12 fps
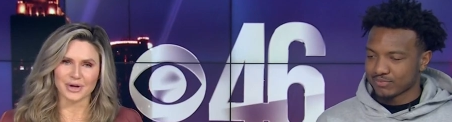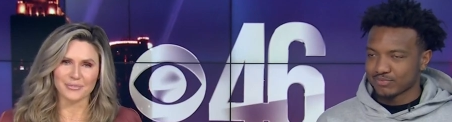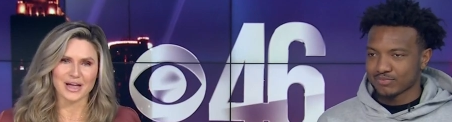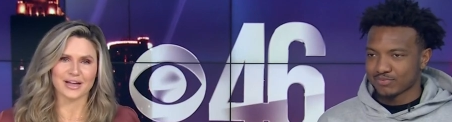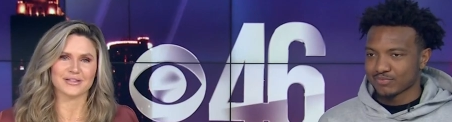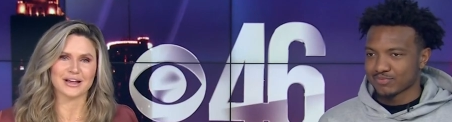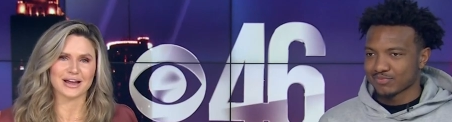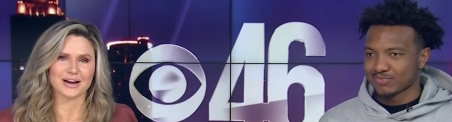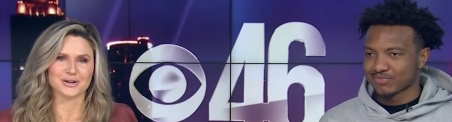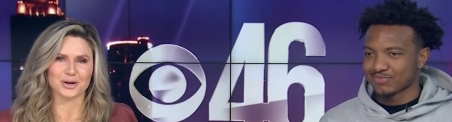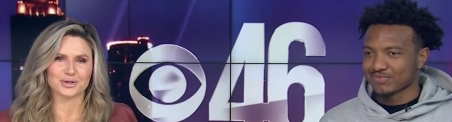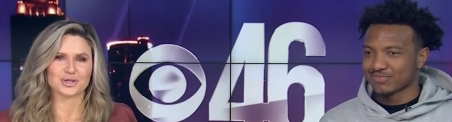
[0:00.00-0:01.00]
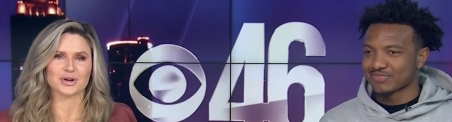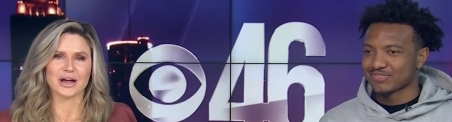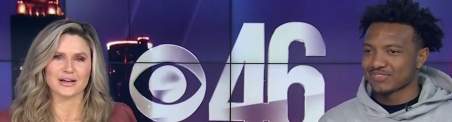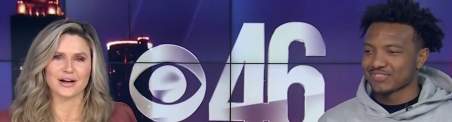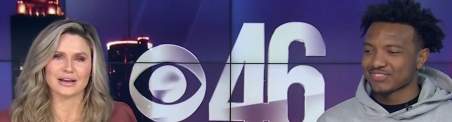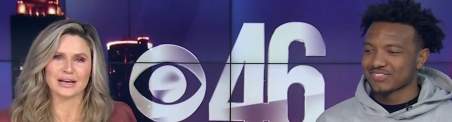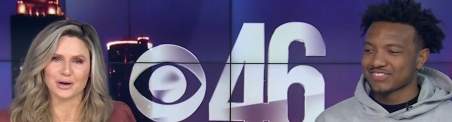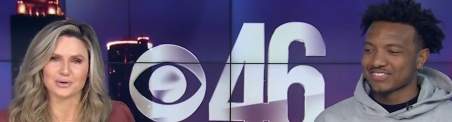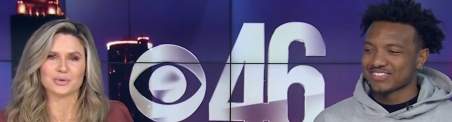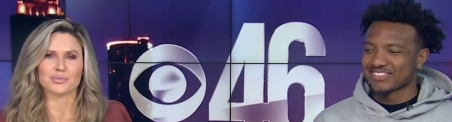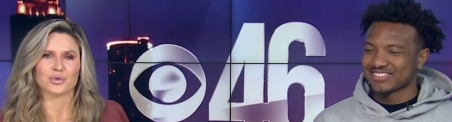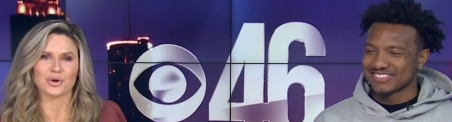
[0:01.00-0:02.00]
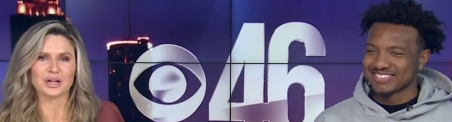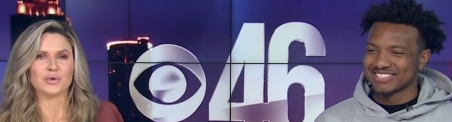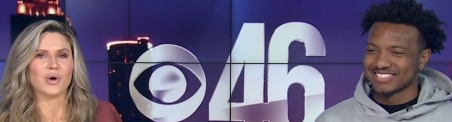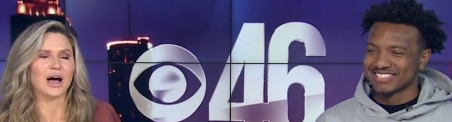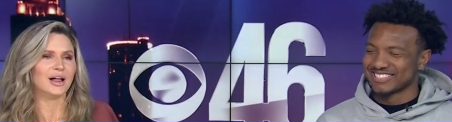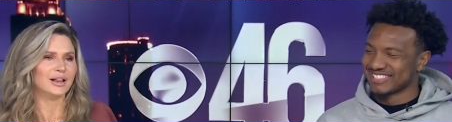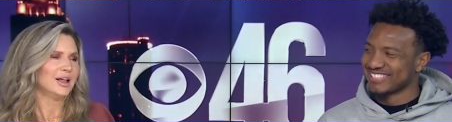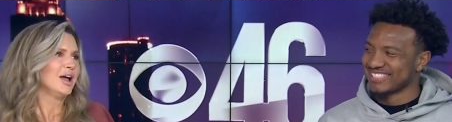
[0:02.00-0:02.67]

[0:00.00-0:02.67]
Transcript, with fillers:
Speaker 1: My man right here knows Trae Young, and he knows him pretty well.